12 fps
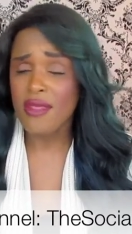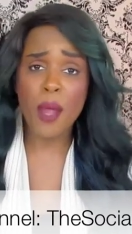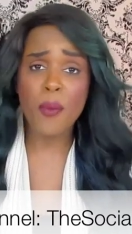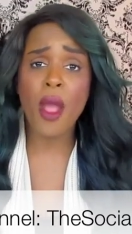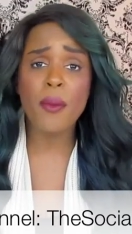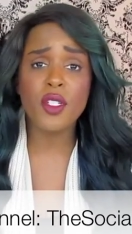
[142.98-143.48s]

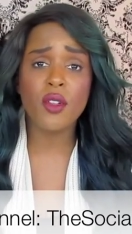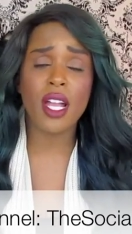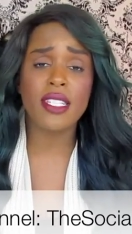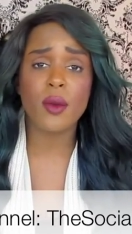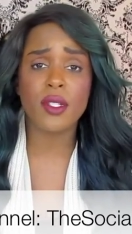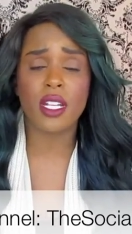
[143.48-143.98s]
I promised you
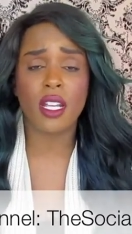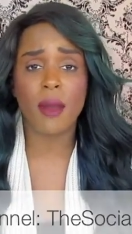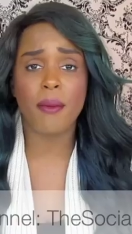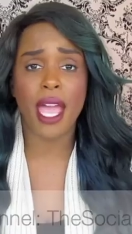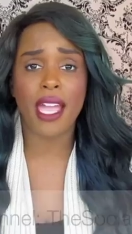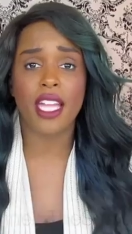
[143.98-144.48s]
guys I was going to
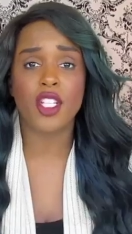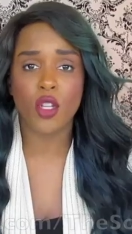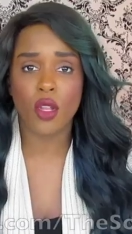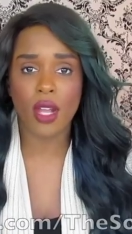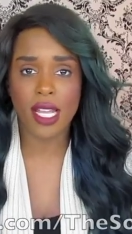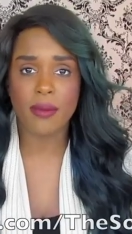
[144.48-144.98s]
come back and
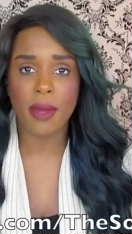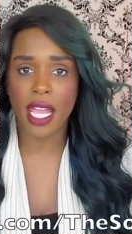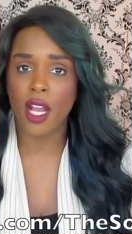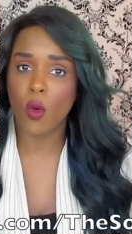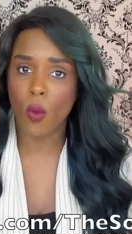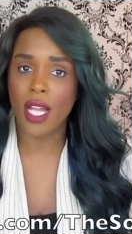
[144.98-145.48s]
show you guys my
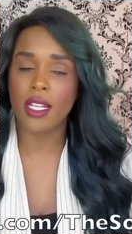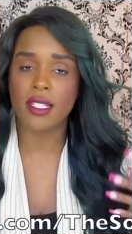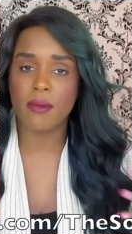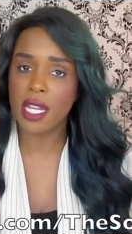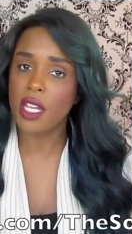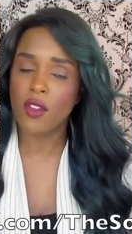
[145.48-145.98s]
hair wet,
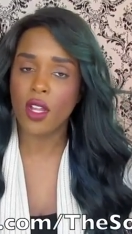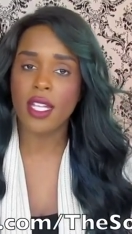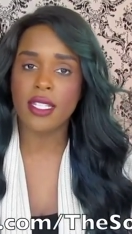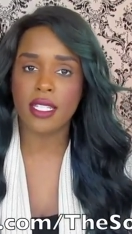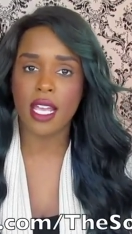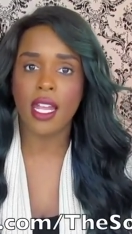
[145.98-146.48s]
because many of you
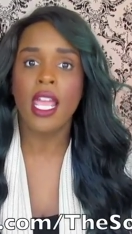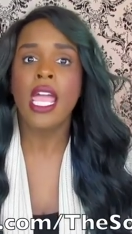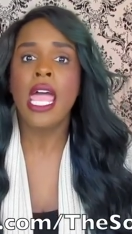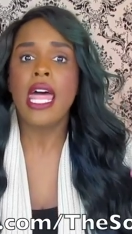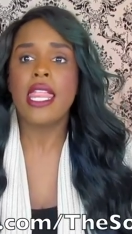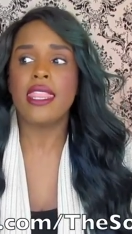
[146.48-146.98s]
guys said
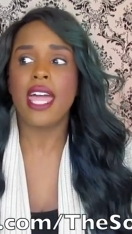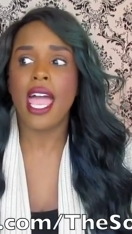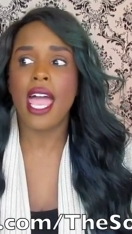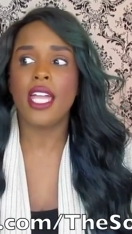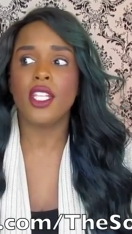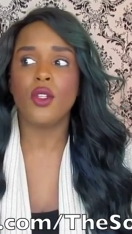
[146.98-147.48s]

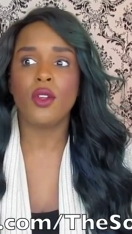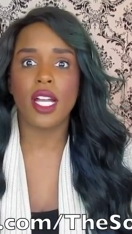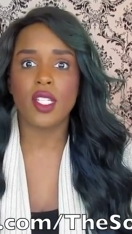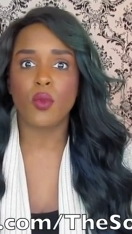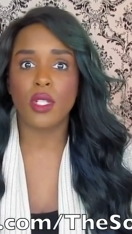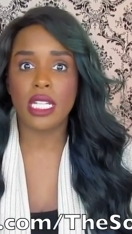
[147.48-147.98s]
that you
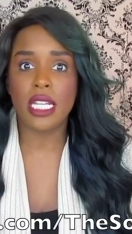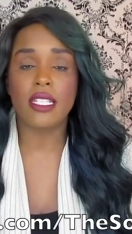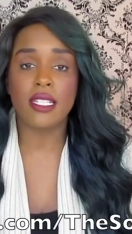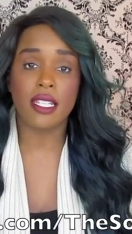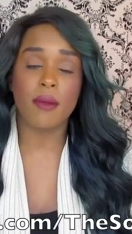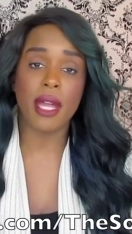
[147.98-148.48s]
guys would
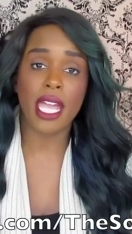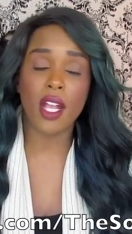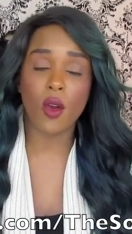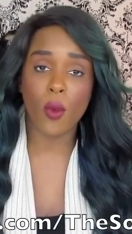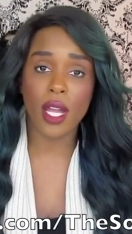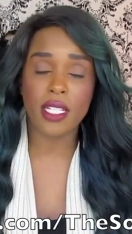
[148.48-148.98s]
need to see my
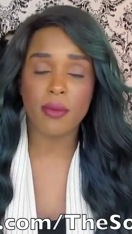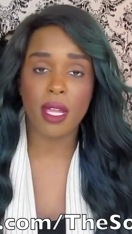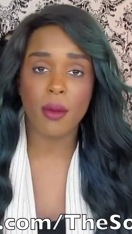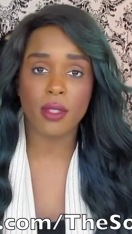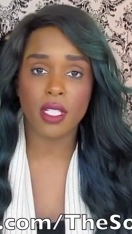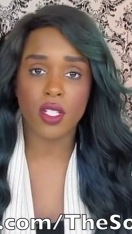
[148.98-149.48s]
hair wet to be
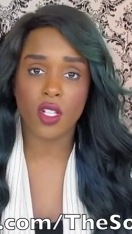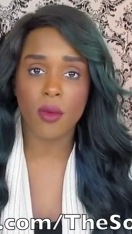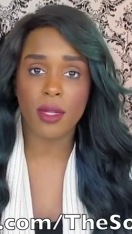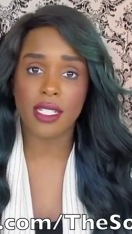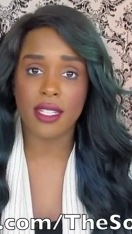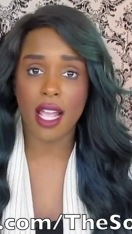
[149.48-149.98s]
able to
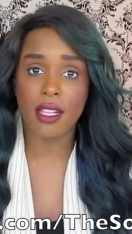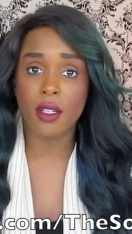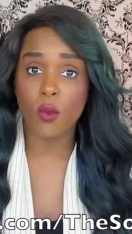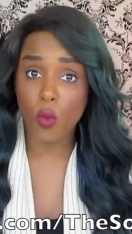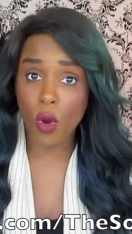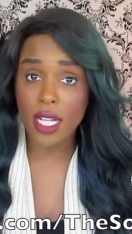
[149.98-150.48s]
determine
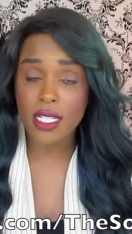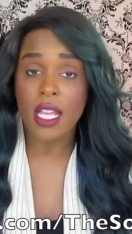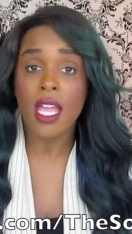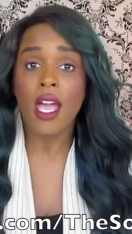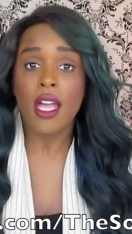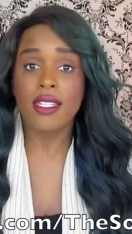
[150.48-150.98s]
exactly what
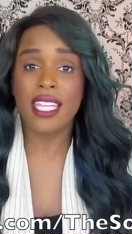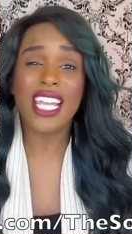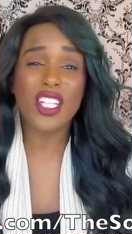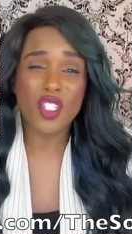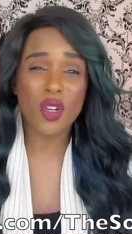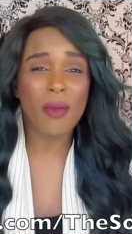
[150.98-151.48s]

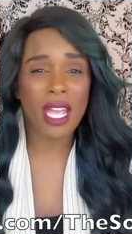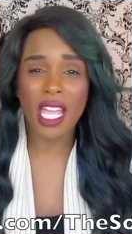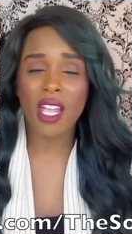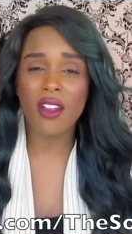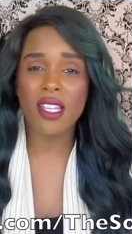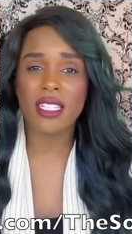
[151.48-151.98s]
texture my
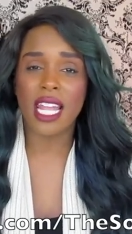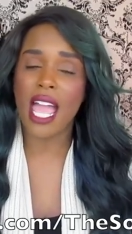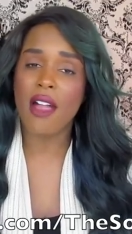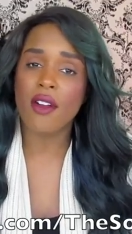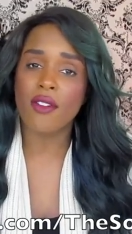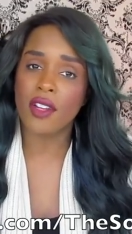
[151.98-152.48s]
hair is, and I
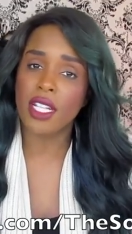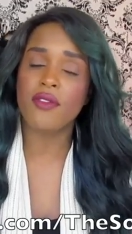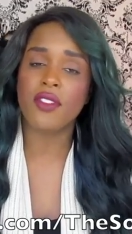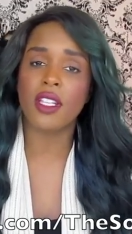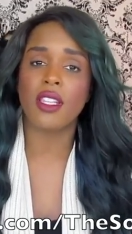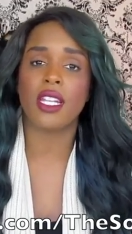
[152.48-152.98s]
have a funny
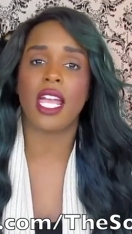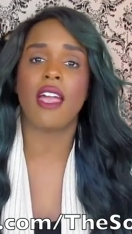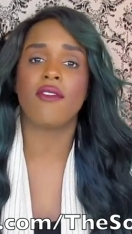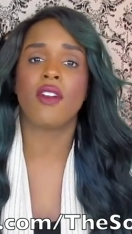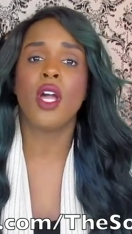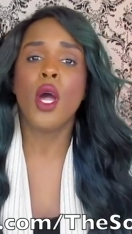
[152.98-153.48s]
feeling that I
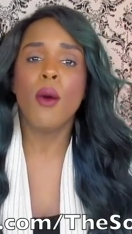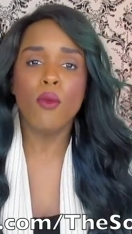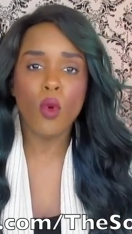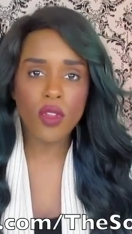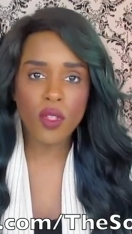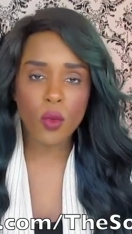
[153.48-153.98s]
have
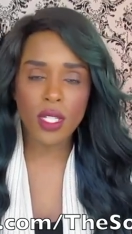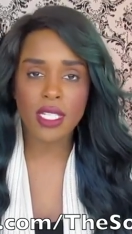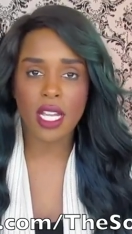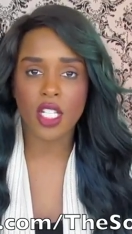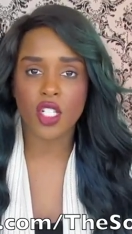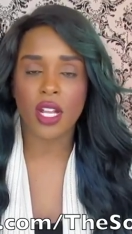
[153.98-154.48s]
more than one
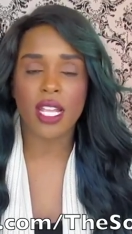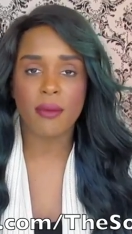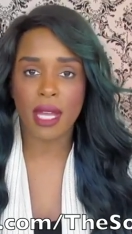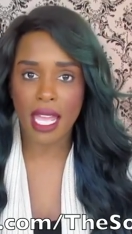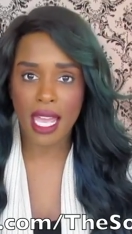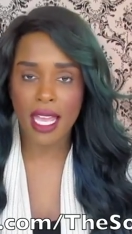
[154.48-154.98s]
texture in
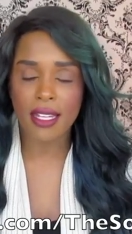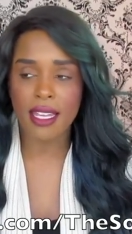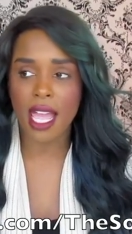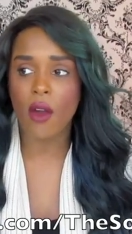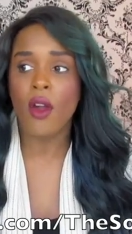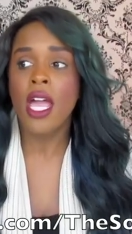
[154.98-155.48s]
my head.
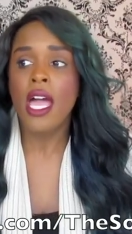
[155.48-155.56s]
Now,